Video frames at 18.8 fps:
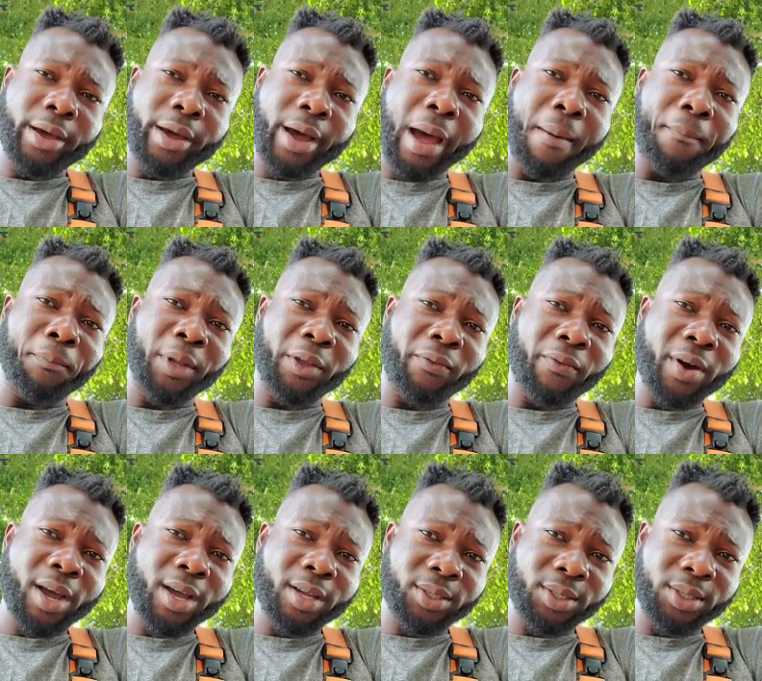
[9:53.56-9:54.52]

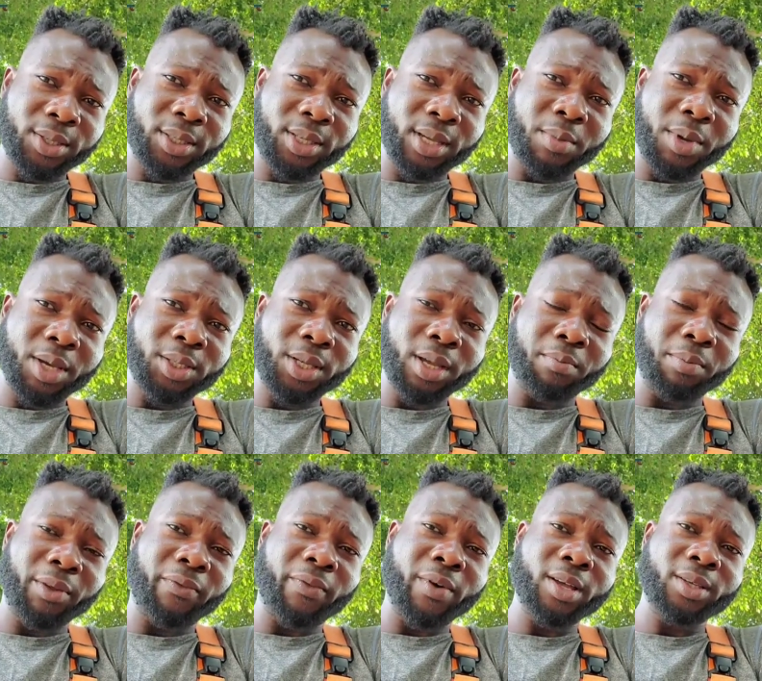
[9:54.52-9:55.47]
amplifier system, AC
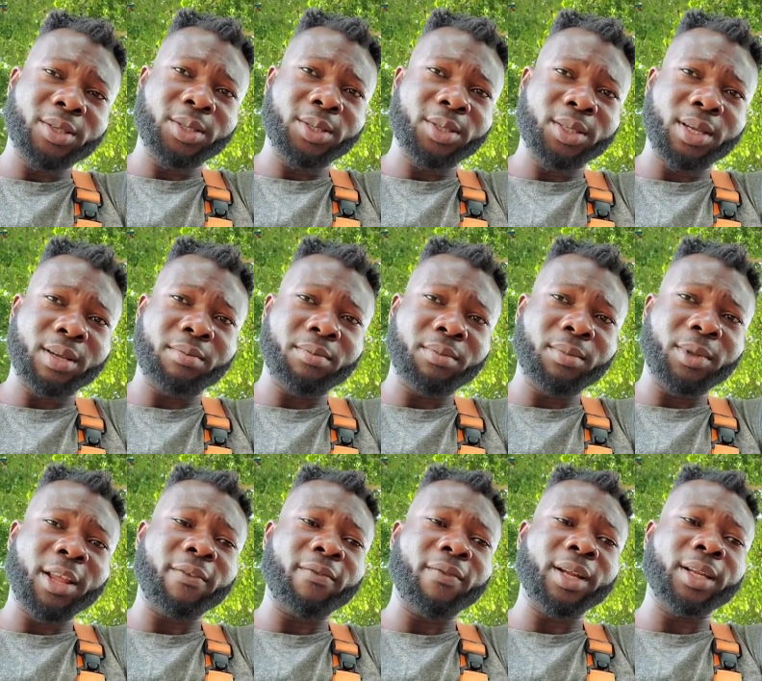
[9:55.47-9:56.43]
amplifier system,
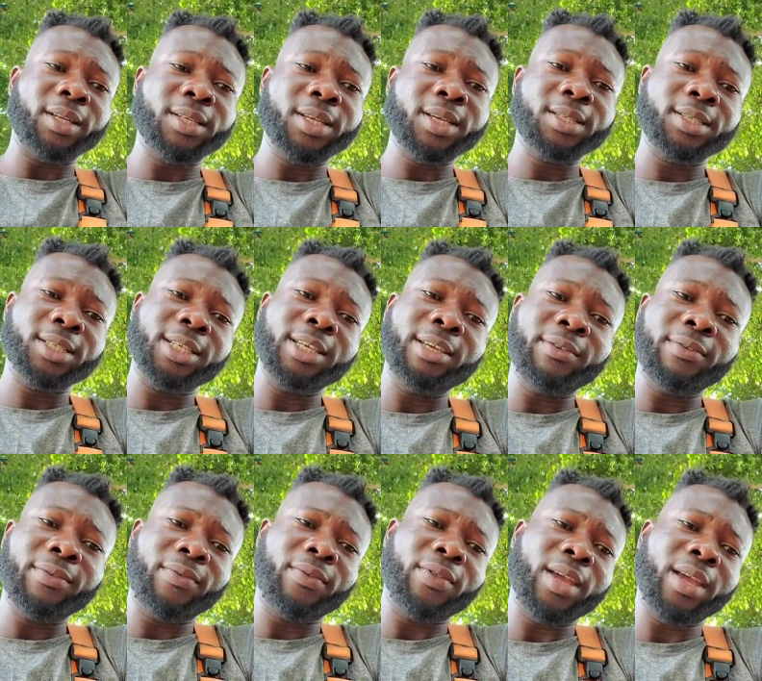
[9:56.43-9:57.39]
that validates
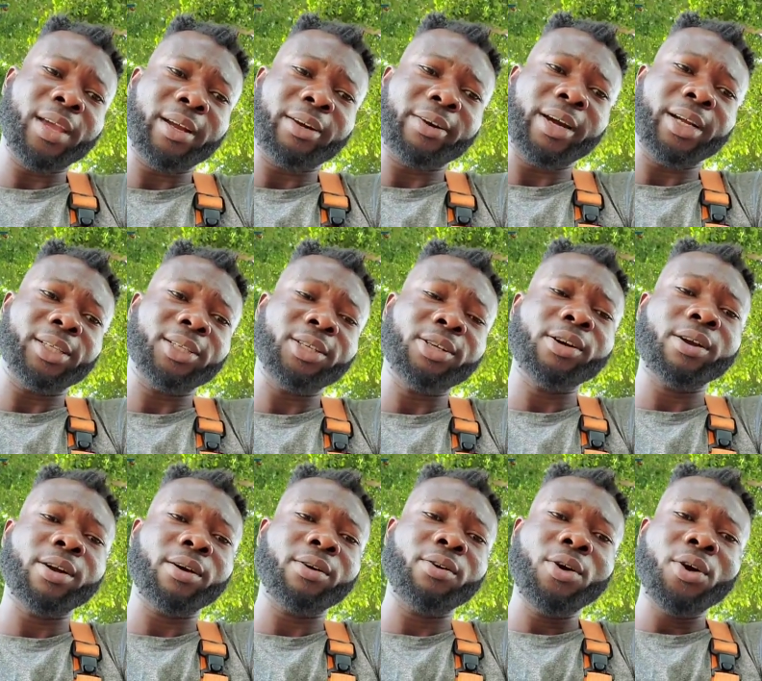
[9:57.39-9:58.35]
if the
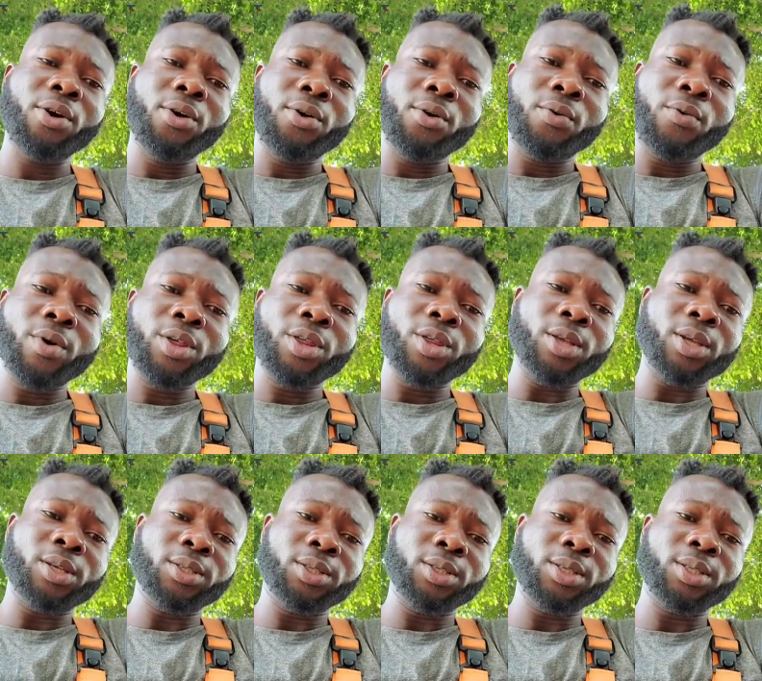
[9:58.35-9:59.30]
criteria which the
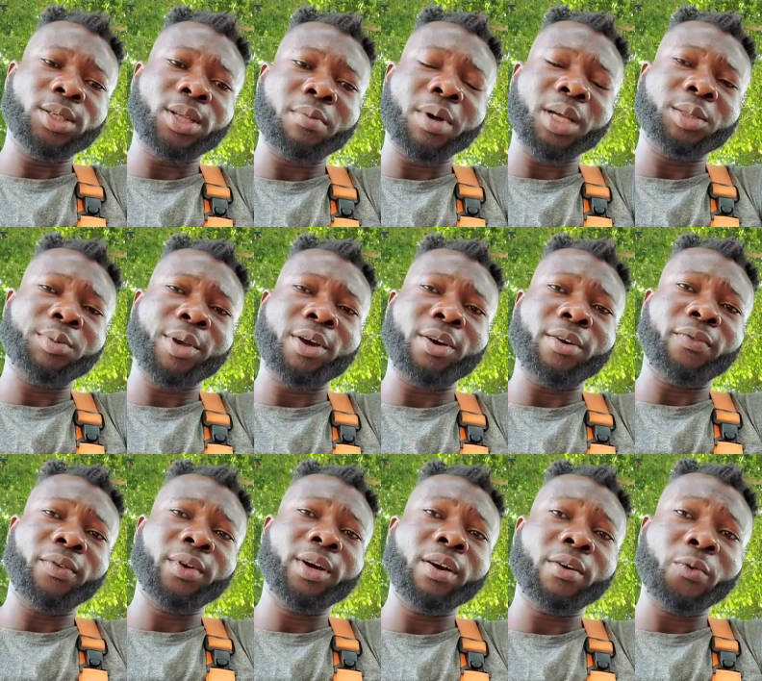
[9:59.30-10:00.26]
system has been
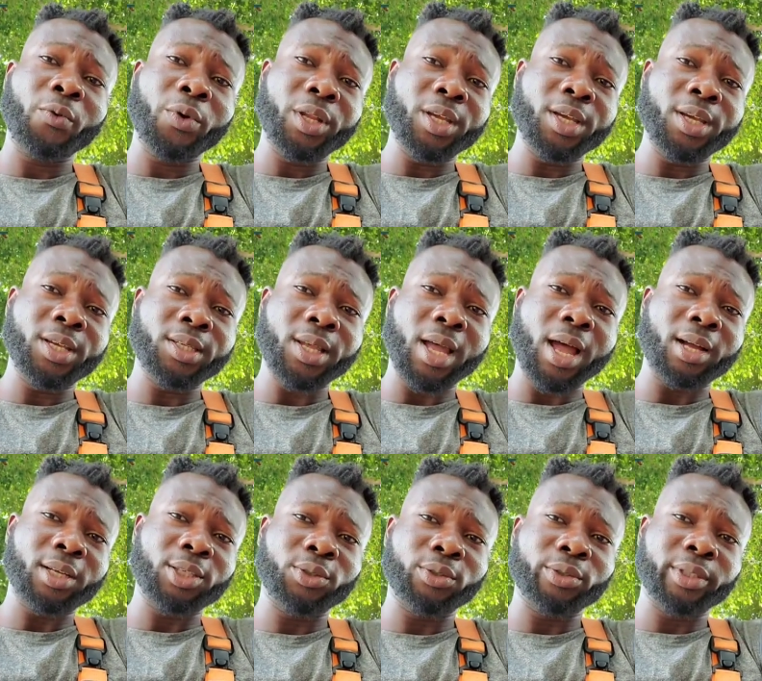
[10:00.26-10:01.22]
configured with
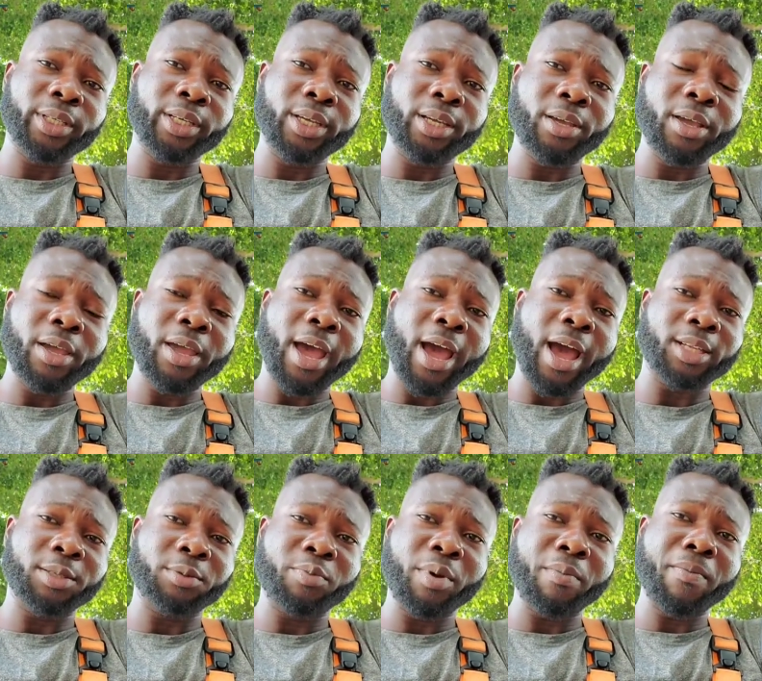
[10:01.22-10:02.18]

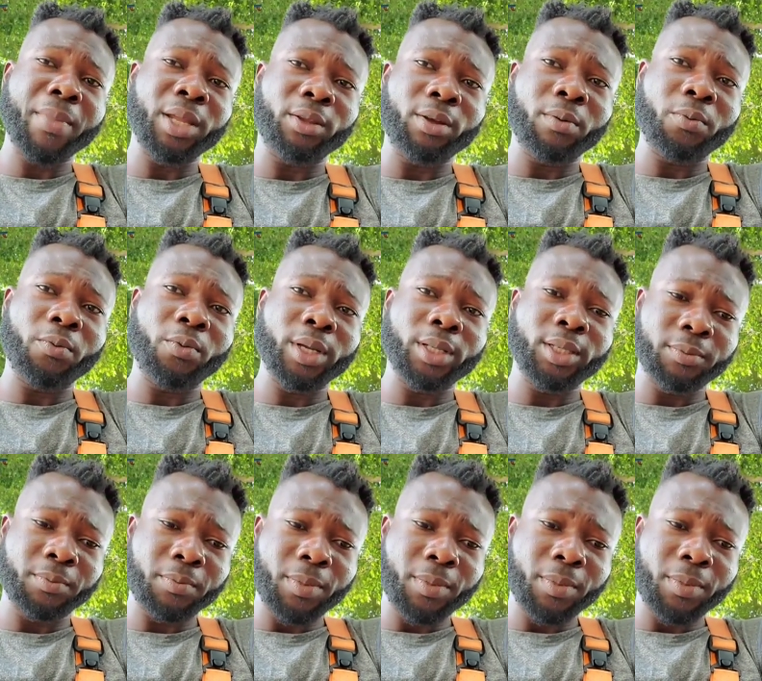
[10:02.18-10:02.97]
has been met up with